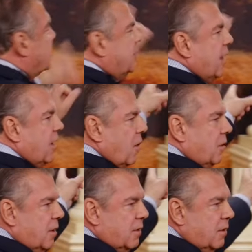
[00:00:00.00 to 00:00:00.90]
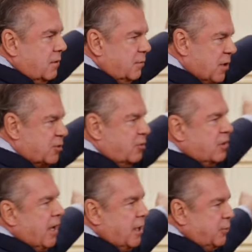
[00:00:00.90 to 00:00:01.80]
thing on Mr.
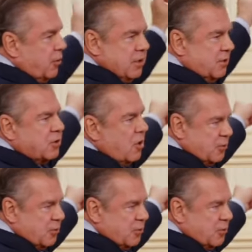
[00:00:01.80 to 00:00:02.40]
Jacobs," or he just calls